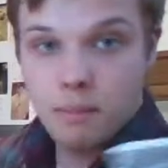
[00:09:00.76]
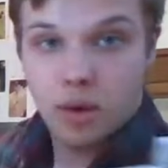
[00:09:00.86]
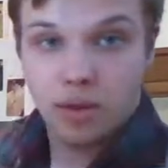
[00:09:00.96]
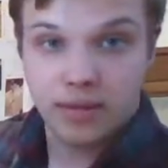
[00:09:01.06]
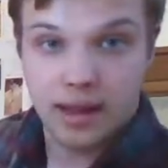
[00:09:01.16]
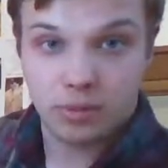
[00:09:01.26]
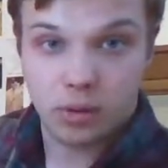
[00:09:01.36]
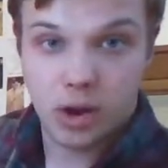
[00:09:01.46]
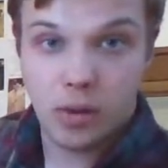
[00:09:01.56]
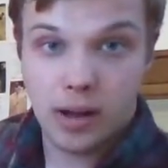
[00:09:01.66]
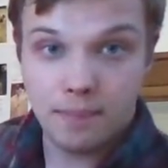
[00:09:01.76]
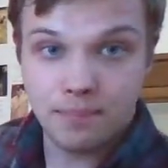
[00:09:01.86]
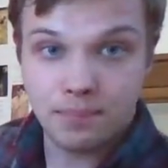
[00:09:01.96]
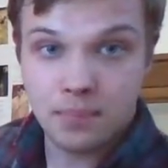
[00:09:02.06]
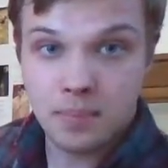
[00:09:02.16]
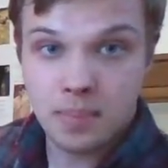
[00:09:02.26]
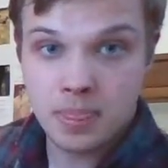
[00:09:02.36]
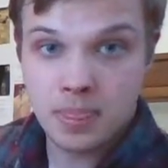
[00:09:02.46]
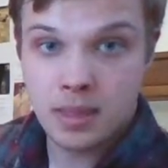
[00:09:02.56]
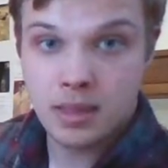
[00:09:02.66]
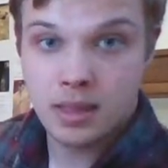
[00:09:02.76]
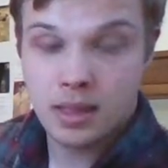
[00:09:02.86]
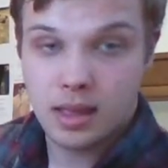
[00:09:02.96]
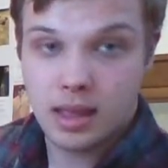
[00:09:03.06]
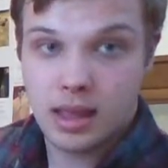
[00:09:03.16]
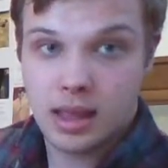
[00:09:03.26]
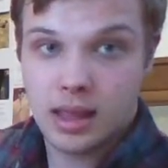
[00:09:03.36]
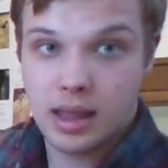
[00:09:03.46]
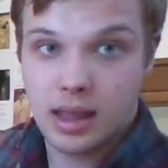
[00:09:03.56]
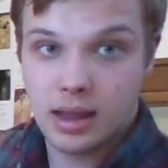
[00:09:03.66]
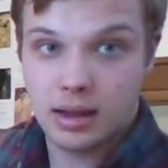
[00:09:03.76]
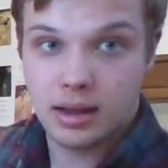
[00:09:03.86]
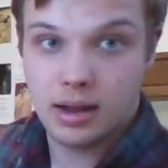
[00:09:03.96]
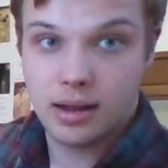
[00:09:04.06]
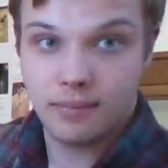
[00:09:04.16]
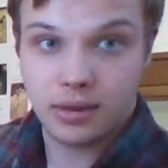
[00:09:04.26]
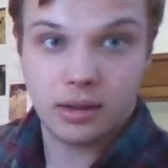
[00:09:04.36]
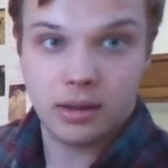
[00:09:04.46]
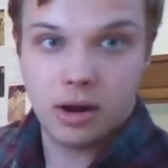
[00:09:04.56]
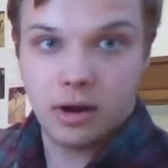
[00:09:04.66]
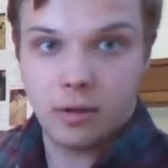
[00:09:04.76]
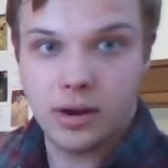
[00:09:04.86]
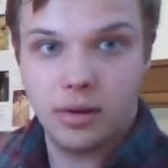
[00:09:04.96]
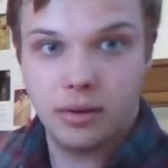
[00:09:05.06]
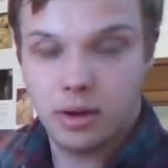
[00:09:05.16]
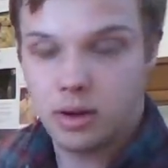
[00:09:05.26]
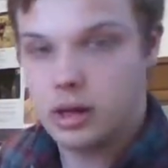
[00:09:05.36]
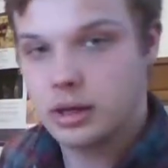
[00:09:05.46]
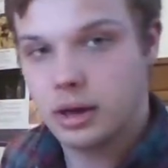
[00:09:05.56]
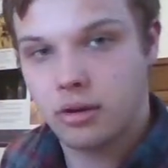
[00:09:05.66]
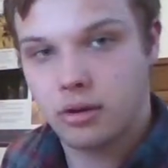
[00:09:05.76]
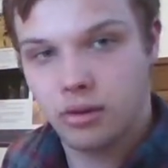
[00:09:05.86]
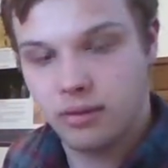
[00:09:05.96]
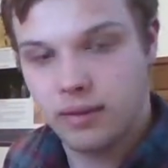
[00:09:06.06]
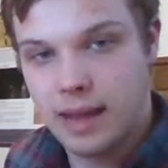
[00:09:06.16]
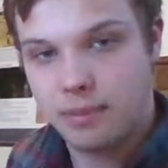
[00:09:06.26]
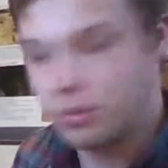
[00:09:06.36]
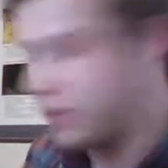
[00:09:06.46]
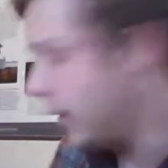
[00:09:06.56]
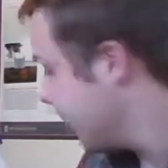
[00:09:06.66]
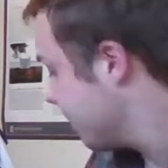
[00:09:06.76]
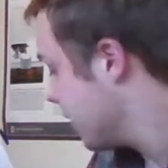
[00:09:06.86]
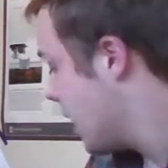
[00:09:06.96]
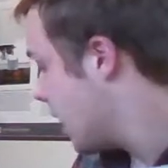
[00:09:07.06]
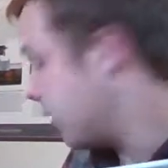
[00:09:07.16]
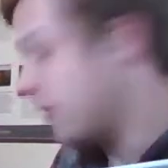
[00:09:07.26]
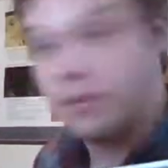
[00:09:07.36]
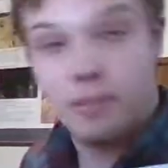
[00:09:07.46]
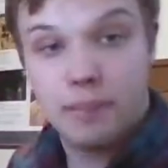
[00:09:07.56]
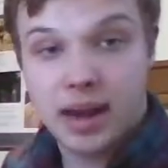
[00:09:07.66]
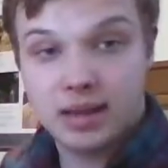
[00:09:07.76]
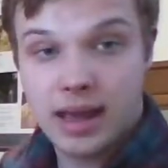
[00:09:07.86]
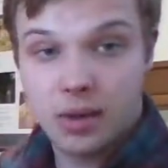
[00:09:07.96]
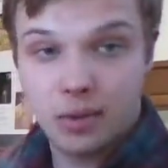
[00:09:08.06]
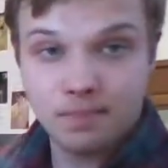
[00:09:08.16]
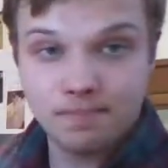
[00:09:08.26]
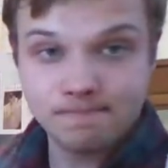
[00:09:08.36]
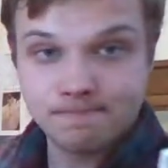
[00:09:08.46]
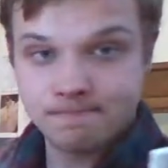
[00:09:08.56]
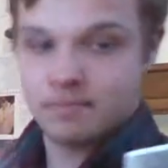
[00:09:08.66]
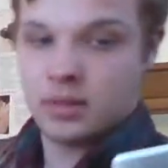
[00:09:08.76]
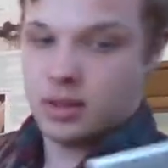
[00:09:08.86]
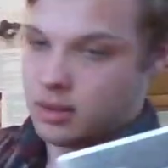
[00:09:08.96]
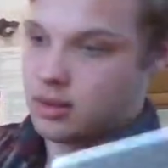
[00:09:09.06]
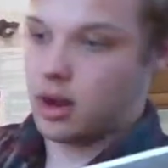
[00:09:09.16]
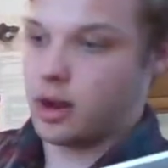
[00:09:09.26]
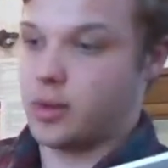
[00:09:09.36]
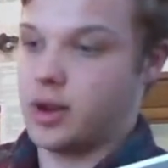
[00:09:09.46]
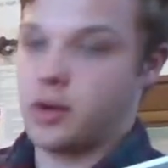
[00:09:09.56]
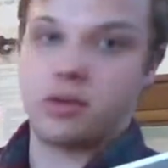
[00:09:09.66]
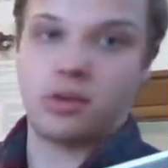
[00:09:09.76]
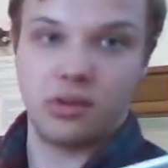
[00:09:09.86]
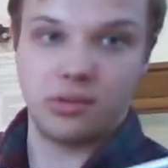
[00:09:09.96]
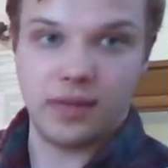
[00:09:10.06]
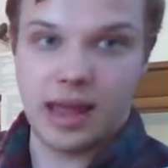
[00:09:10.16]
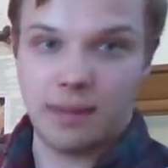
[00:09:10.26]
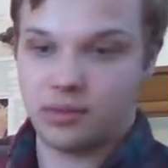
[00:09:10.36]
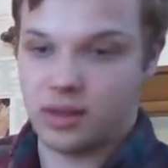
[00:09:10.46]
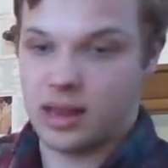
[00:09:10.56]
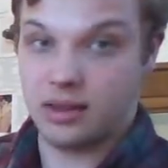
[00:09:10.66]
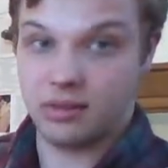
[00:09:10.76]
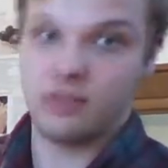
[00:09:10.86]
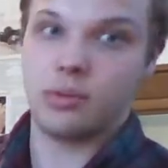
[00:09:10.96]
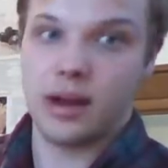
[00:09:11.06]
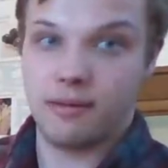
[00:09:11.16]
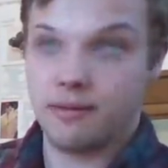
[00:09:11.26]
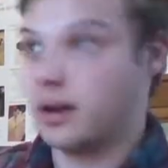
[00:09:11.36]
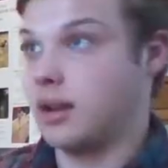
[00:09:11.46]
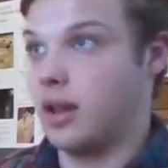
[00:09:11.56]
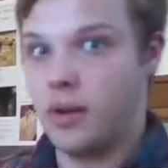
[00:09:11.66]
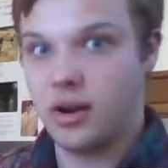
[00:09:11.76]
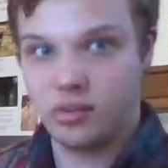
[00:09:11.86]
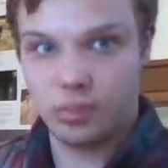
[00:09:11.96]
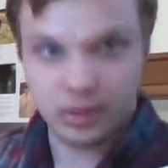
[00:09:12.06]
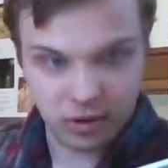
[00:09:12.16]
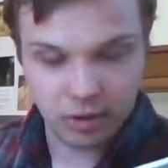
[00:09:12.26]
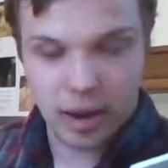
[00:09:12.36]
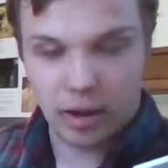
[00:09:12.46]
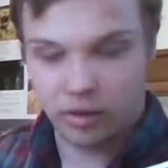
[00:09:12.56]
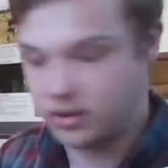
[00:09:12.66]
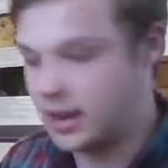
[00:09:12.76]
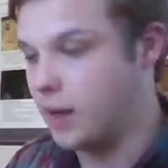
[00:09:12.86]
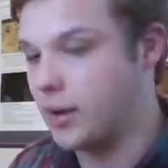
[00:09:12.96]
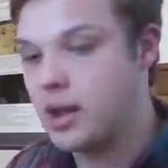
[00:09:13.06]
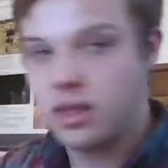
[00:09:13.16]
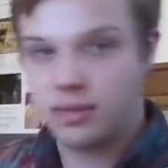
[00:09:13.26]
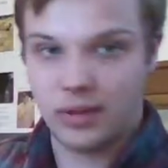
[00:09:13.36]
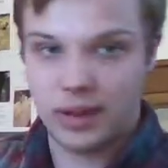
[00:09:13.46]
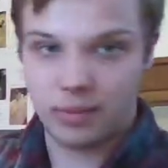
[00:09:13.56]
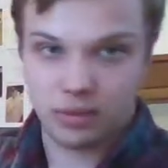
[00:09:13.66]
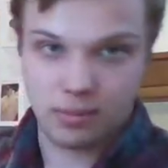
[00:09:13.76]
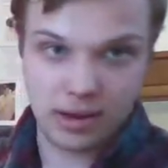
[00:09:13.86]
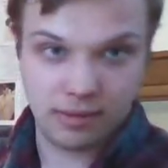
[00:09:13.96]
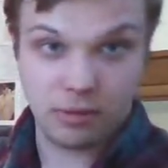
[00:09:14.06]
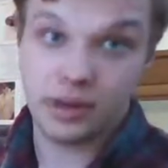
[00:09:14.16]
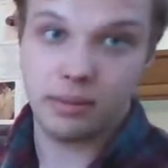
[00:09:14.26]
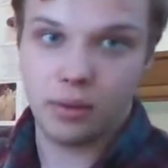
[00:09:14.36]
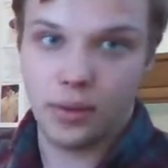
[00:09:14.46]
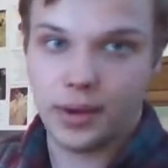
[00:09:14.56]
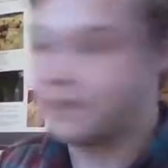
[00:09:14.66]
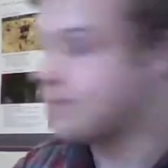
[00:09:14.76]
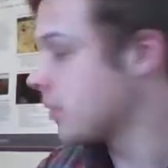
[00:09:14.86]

both flaps will go up, and Arduino no longer controls the flaps. But if I flip them back down, Arduino controls the flaps, and since we're at a very low airspeed, 0 miles an hour, flaps are being fully deployed.